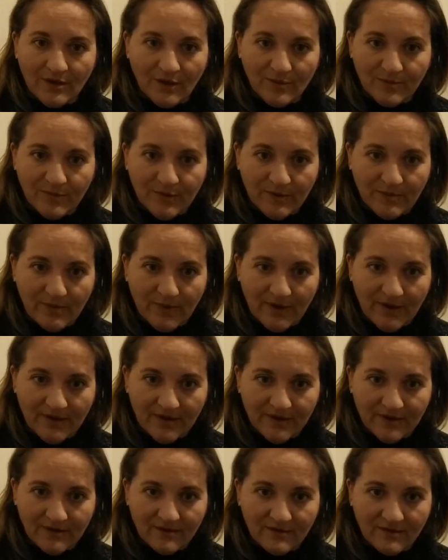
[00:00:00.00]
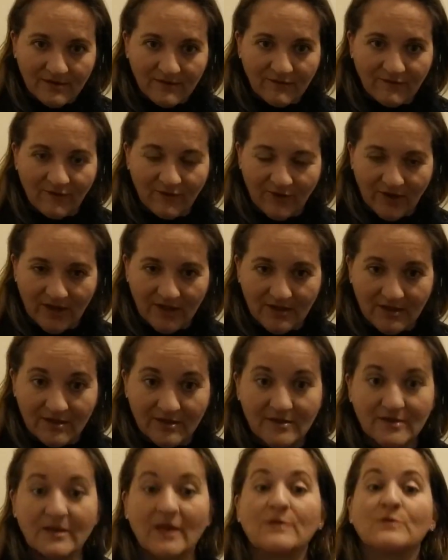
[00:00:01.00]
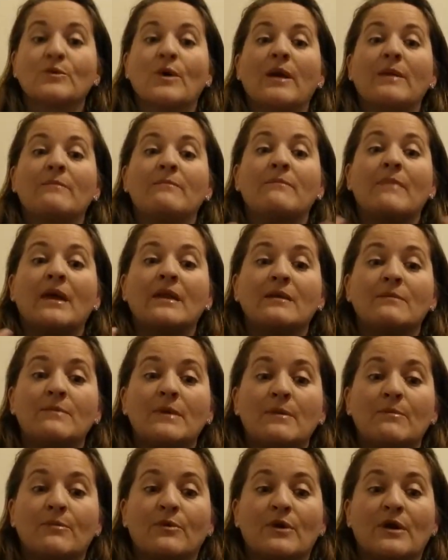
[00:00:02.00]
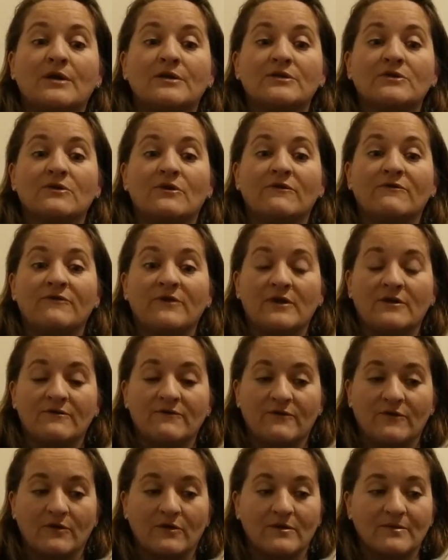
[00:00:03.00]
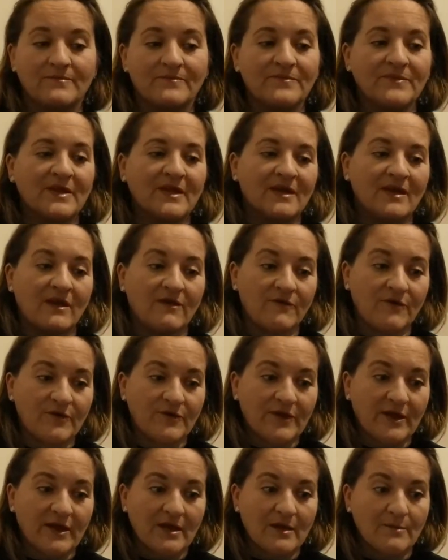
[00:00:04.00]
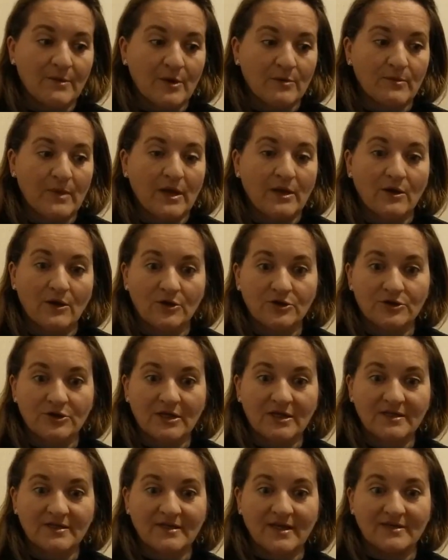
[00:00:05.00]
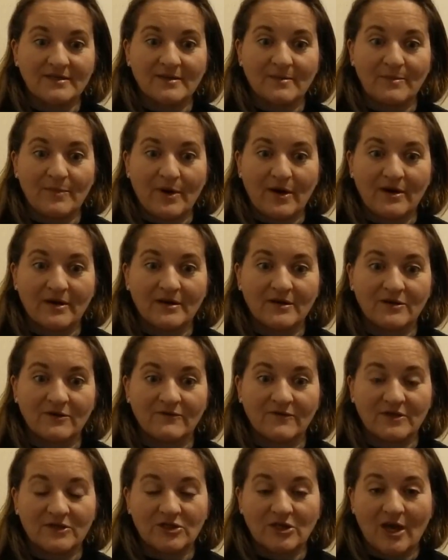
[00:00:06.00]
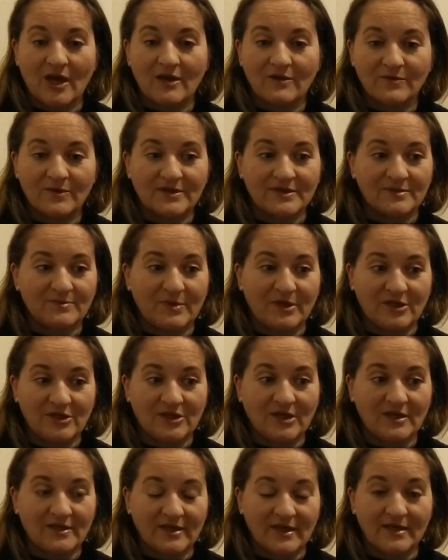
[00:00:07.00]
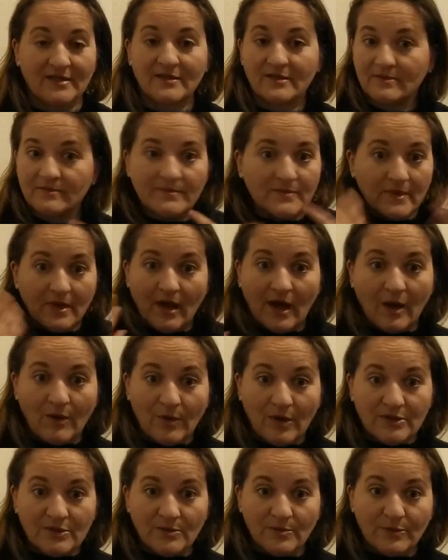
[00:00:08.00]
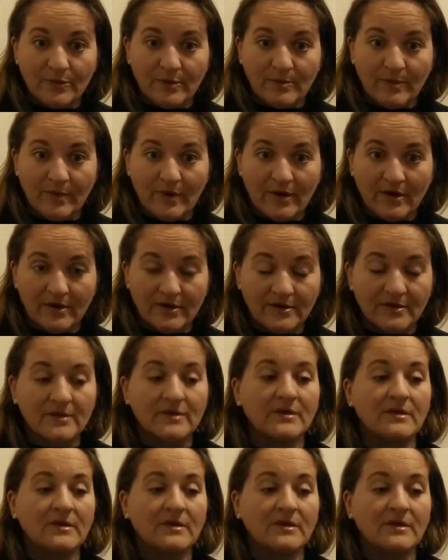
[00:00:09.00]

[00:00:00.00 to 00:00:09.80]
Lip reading: not prepared for it. That's why many people are so fearful. If you think about my context as a parent of a child with special needs, I wasn't prepared